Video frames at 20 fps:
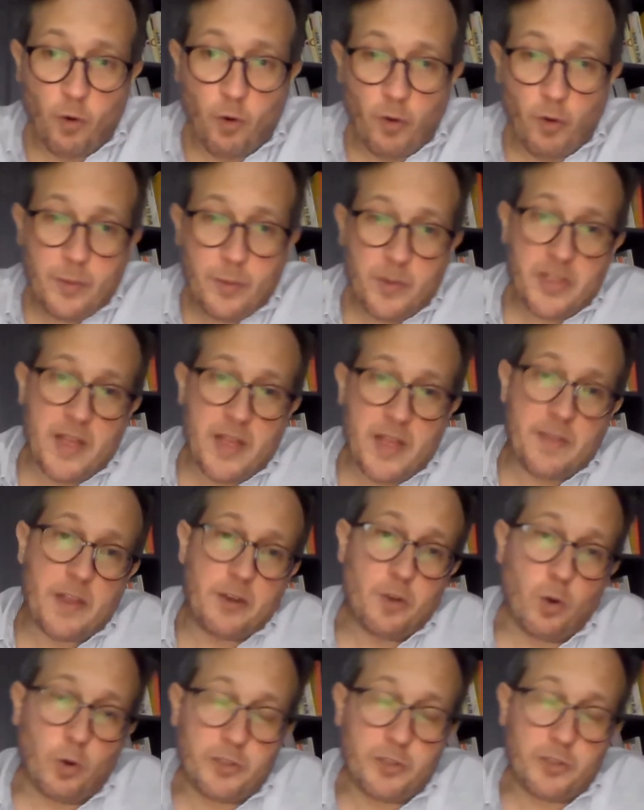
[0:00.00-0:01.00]
falling within
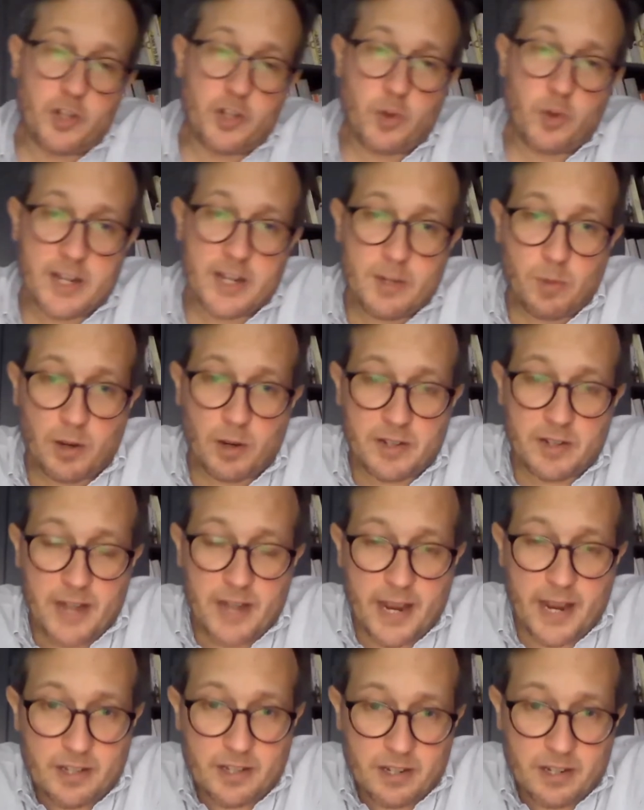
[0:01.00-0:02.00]
the 0 to 21
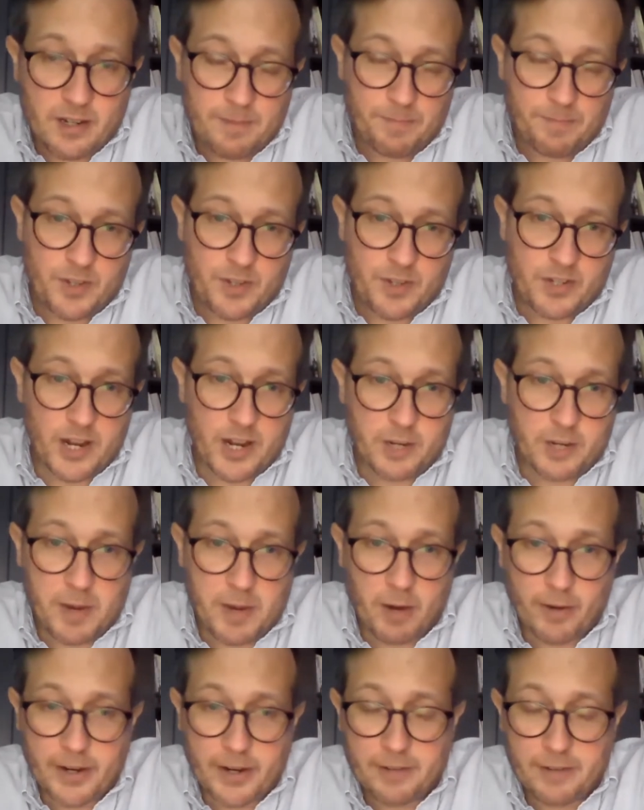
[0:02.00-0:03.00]
days search
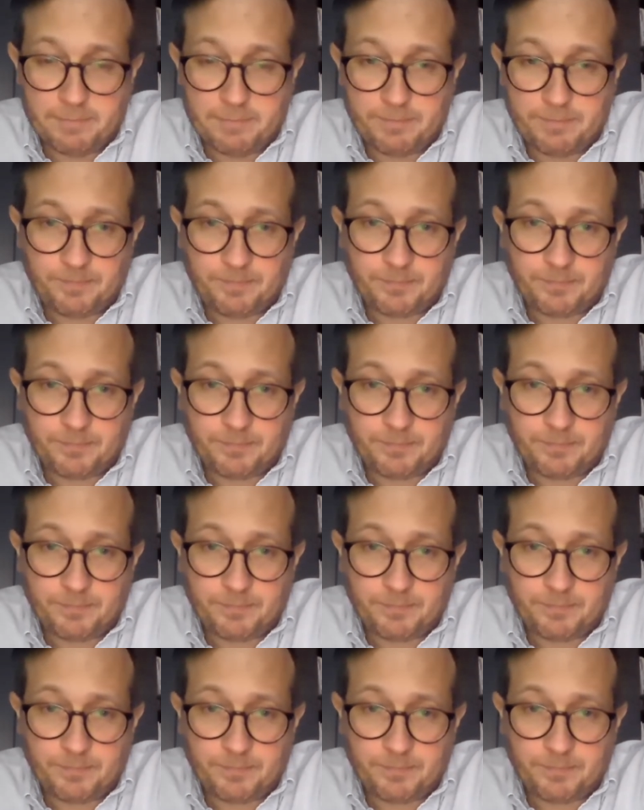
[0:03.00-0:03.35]
period.